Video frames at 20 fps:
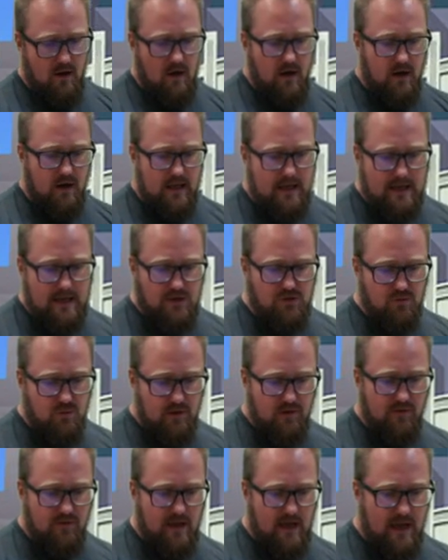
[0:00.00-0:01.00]
on each
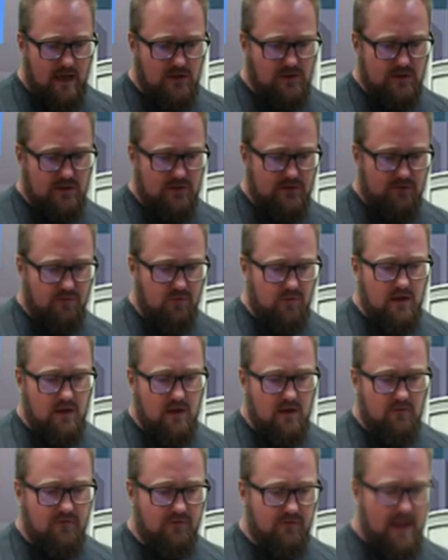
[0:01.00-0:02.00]
one of the edges for
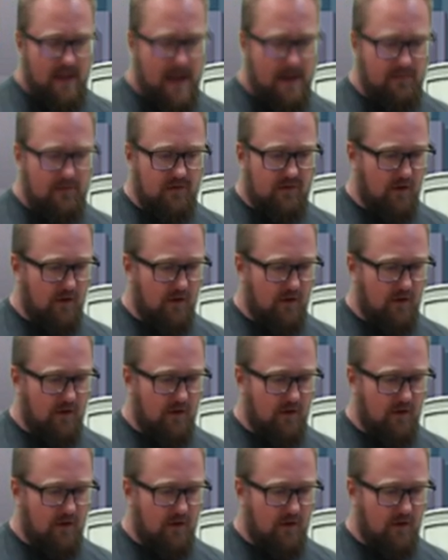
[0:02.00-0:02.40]
the flaps